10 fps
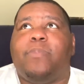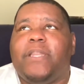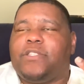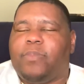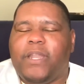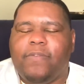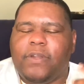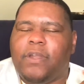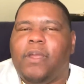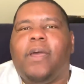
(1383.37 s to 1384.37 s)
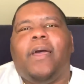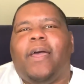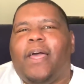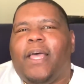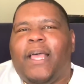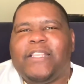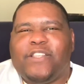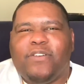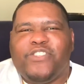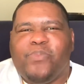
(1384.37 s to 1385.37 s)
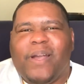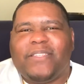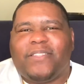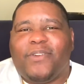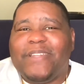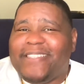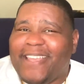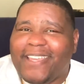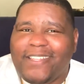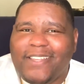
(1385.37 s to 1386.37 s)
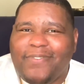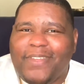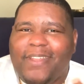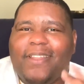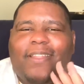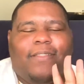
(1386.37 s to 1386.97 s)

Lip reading: 2 minutes or whatever, as long as you watch 30 seconds of it,